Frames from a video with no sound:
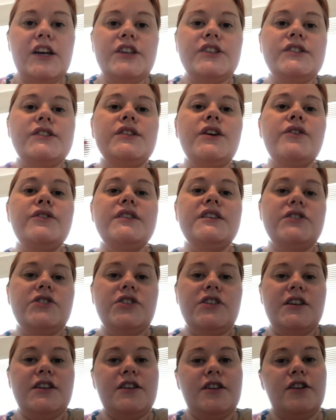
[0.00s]
so that
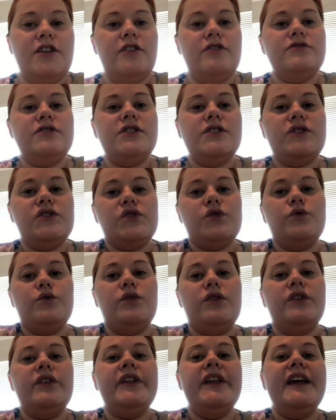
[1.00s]
she could go to
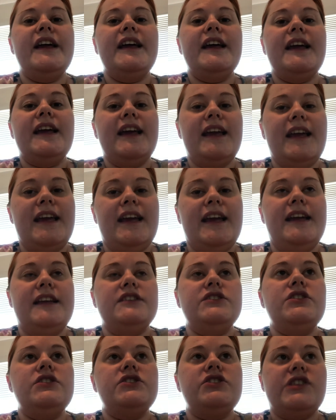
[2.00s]
school
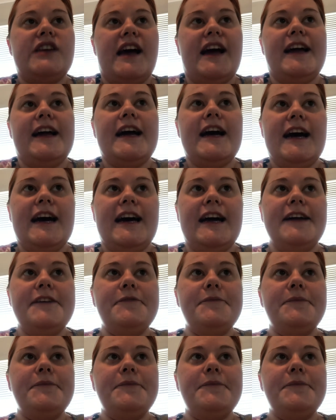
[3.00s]
in Shanghai?